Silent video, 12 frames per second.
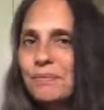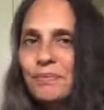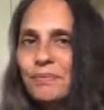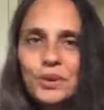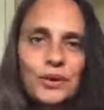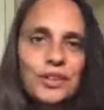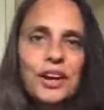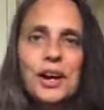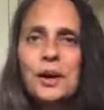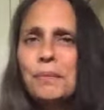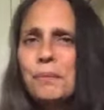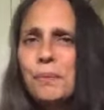go to the
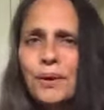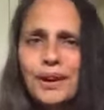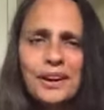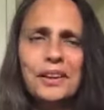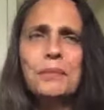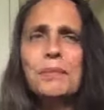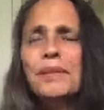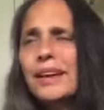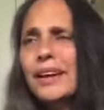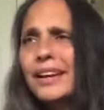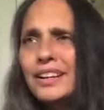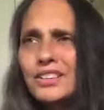airport, get on the
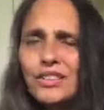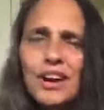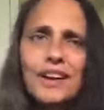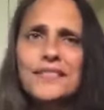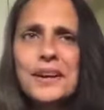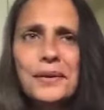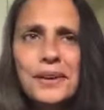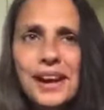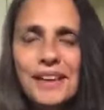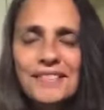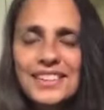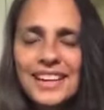plane, drive an hour and a
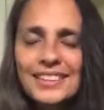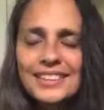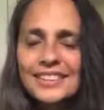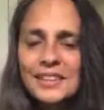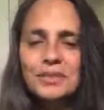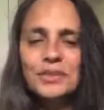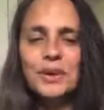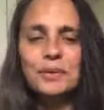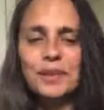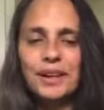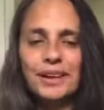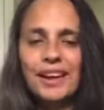half to get to them. So I'm
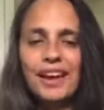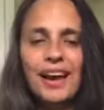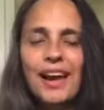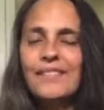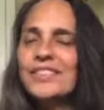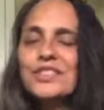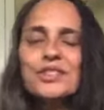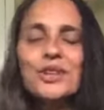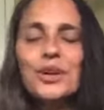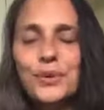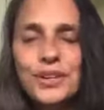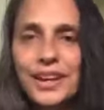like, I haven't
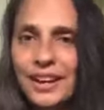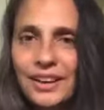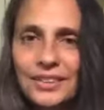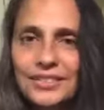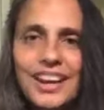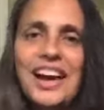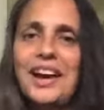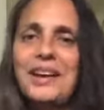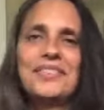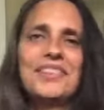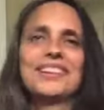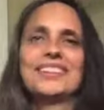slowed down.
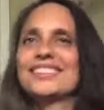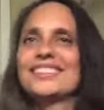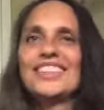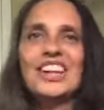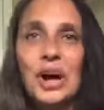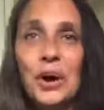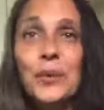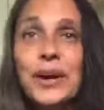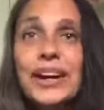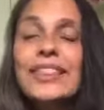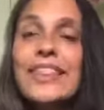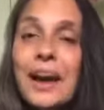I'm like just
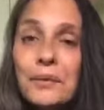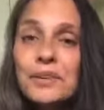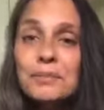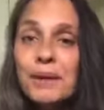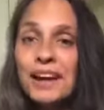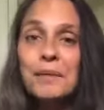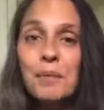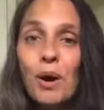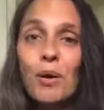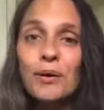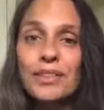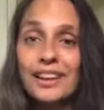going. And that was my
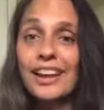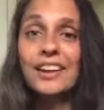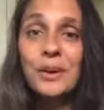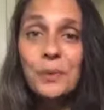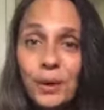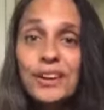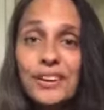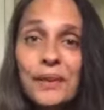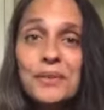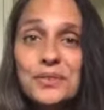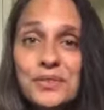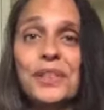MO. It was like, no wonder I
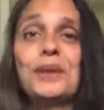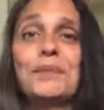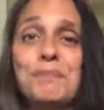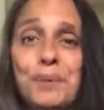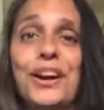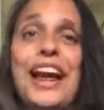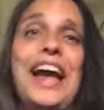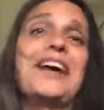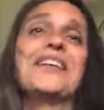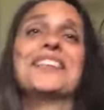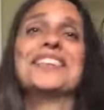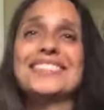was feeling burnt
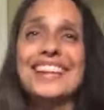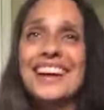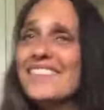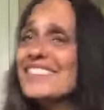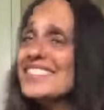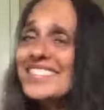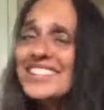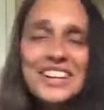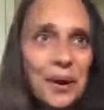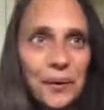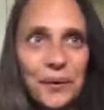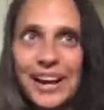out. It's like I was just
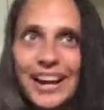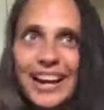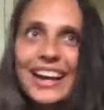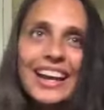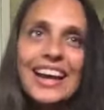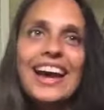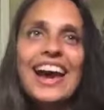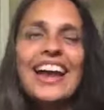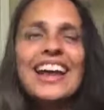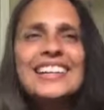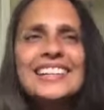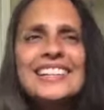going,
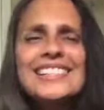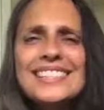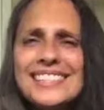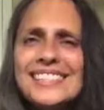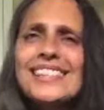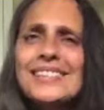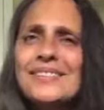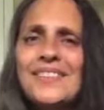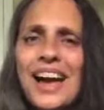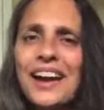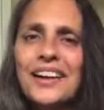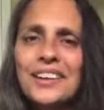and I didn't see the
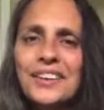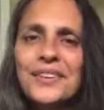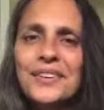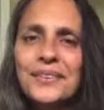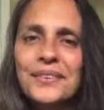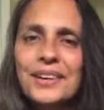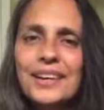value